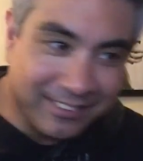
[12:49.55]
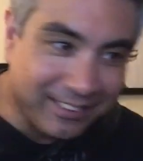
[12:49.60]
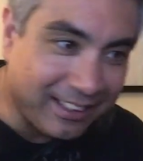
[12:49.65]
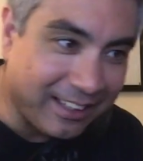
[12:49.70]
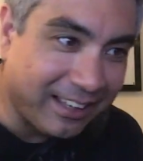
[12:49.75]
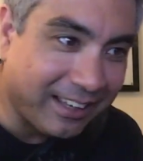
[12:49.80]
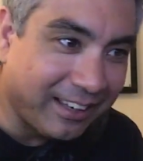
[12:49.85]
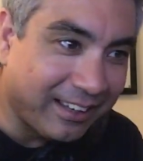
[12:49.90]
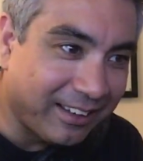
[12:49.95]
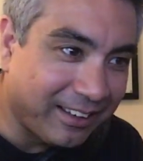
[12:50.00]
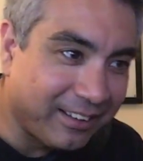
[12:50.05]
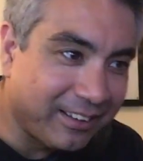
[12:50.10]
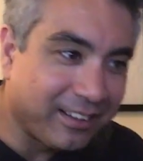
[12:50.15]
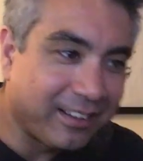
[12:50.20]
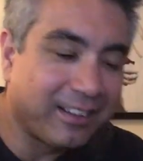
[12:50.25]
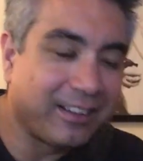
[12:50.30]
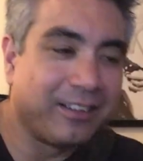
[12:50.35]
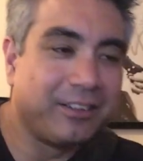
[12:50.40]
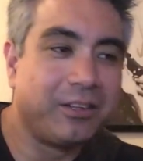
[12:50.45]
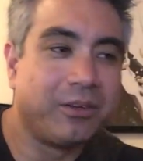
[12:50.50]
And
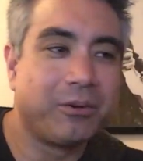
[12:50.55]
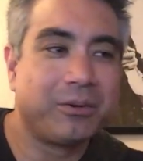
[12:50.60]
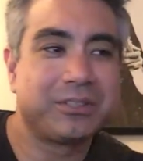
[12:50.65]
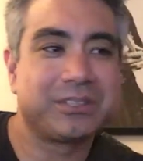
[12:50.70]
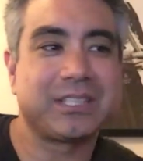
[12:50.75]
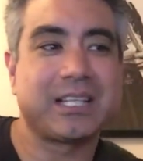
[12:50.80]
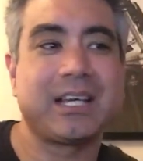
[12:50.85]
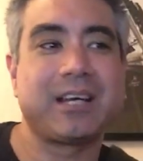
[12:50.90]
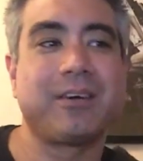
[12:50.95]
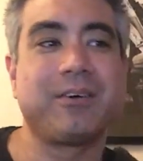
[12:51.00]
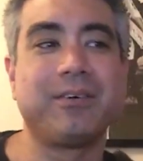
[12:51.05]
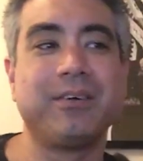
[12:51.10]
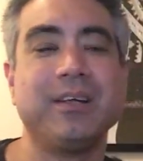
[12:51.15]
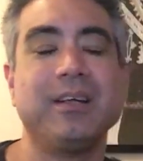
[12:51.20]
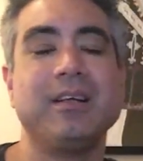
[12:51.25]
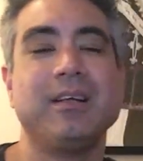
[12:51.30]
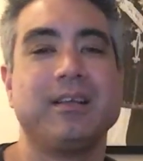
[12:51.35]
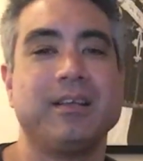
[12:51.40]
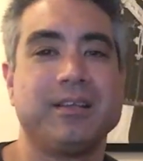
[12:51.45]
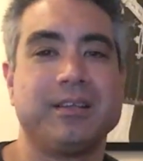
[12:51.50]
notice how
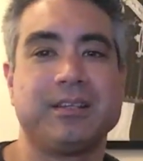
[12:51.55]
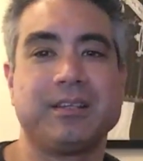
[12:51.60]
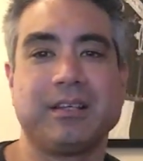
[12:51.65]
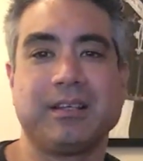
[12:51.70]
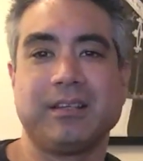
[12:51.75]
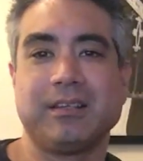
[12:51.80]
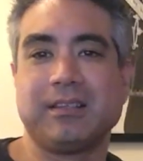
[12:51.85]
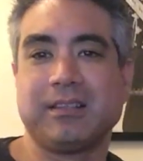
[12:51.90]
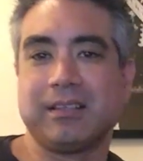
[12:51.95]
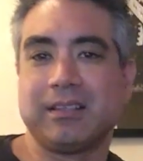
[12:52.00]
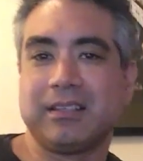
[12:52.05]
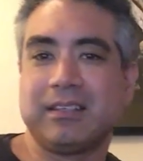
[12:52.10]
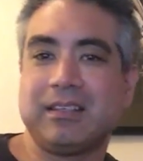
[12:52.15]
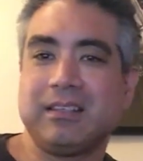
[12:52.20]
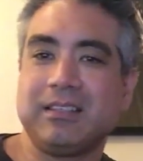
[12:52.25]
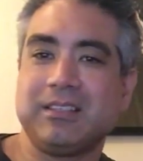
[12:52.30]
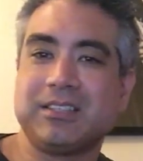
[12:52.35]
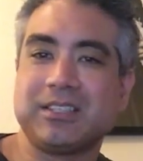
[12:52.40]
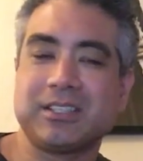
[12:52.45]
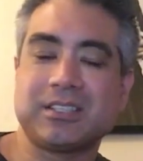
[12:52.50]
the
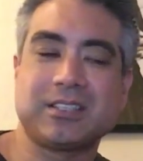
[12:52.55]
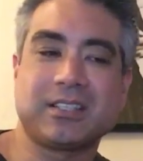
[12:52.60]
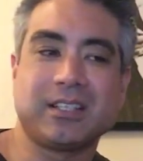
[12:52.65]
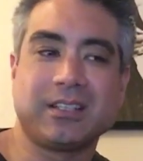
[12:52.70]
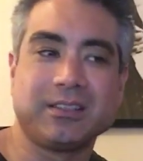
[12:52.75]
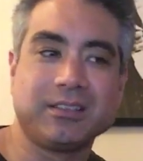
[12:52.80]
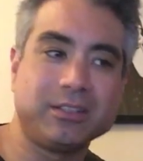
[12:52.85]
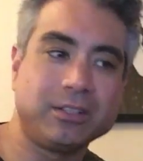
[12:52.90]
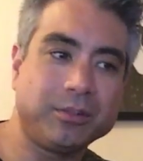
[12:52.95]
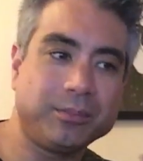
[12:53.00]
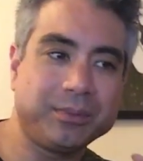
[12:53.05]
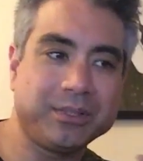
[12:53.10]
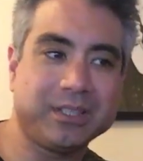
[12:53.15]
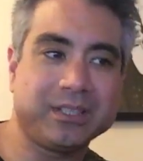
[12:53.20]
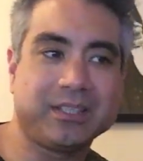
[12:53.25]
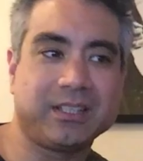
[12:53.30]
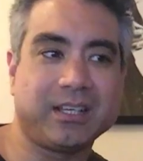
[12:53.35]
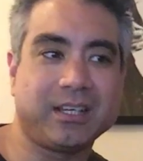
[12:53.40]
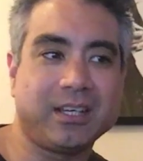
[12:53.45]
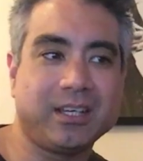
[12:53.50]
just a little bit
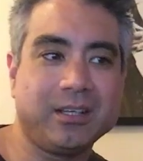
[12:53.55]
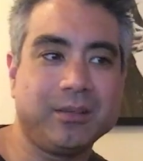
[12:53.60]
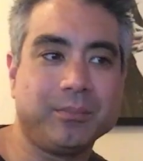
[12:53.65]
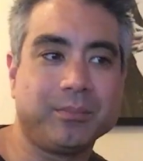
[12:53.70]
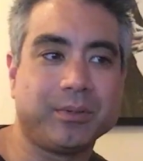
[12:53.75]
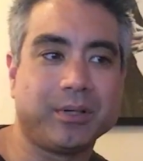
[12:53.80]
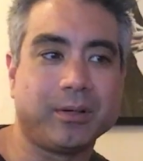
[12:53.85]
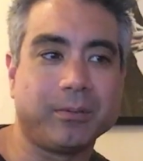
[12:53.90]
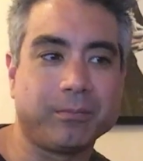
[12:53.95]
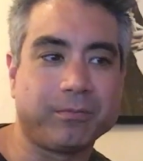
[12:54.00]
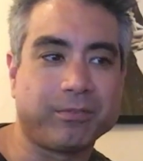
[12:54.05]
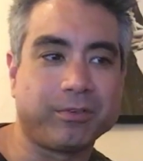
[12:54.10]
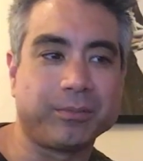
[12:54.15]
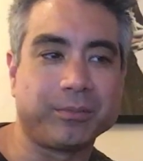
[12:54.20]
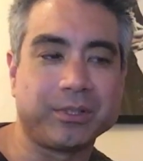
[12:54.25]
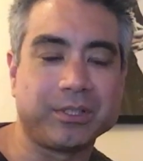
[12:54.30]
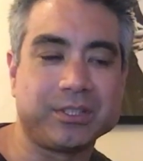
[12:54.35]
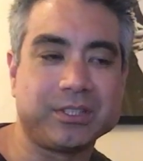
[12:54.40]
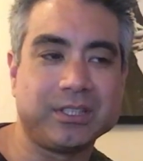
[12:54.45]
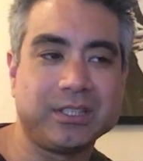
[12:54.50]
of gain bump from
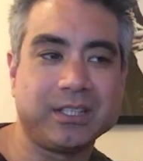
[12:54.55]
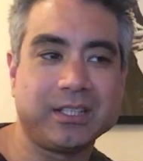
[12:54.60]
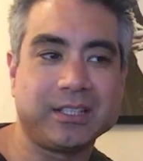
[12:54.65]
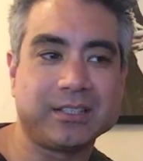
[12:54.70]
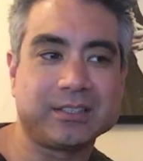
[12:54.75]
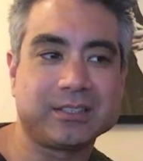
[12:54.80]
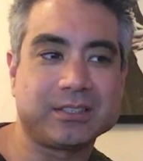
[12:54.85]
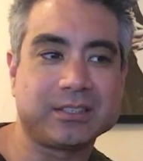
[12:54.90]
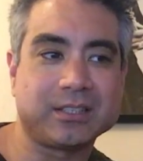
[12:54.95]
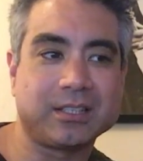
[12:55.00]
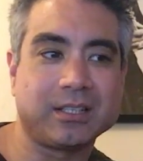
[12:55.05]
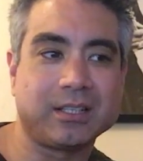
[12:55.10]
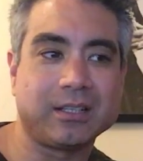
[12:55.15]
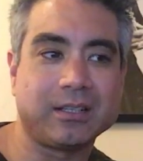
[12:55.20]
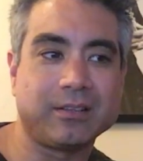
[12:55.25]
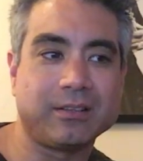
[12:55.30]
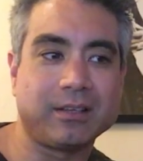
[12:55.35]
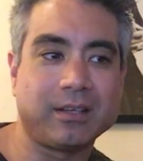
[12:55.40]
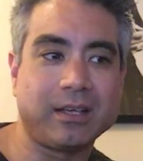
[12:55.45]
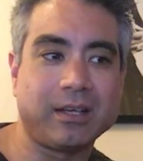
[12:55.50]
the TS
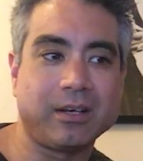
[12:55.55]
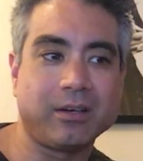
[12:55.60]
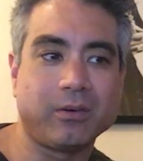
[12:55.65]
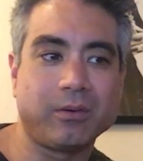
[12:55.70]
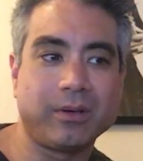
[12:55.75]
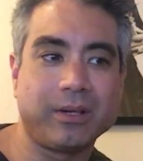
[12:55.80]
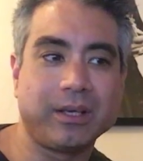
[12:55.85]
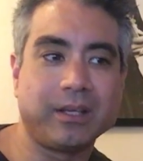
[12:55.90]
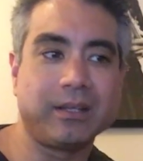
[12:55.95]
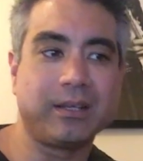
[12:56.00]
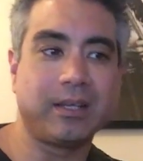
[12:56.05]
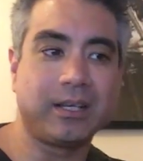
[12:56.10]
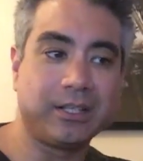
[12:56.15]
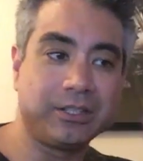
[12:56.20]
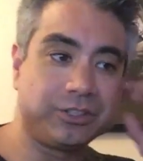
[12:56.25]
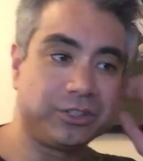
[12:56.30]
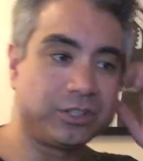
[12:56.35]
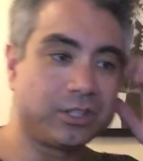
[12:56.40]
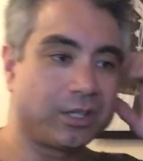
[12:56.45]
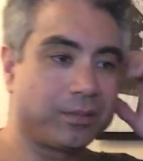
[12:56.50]

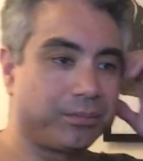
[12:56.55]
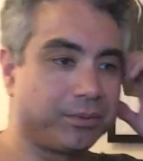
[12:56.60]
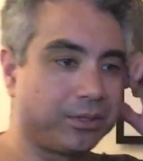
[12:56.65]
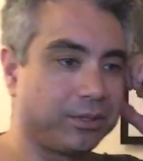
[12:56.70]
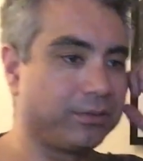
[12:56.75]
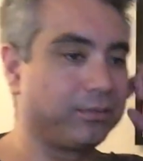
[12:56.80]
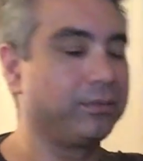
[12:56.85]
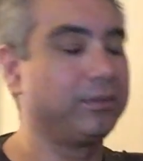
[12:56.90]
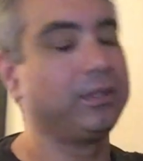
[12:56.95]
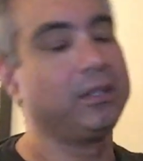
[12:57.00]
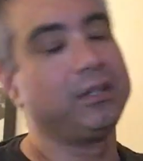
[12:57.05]
808 HW